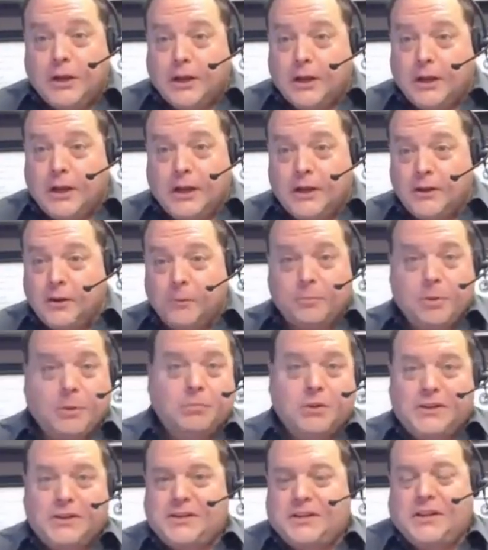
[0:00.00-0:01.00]
uh, your
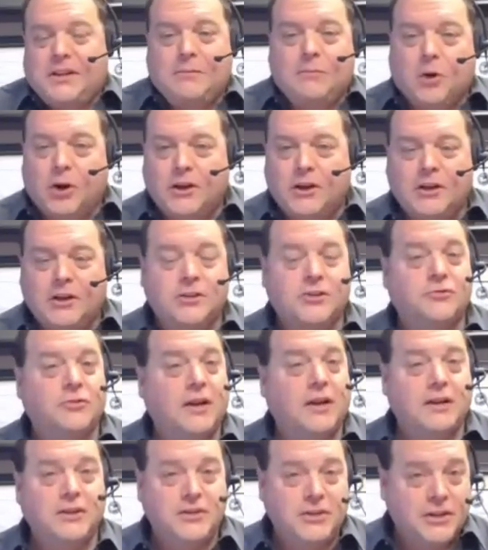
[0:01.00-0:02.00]
publicity and marketing
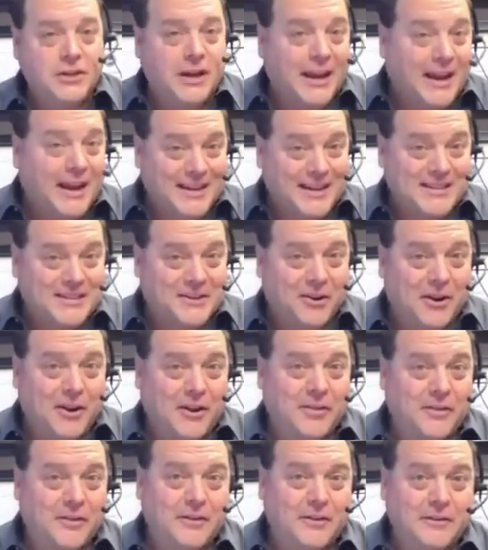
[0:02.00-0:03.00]
strategy as an
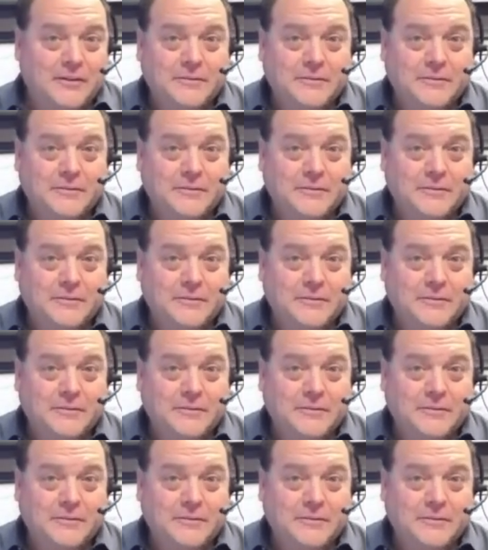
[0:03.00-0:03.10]
author?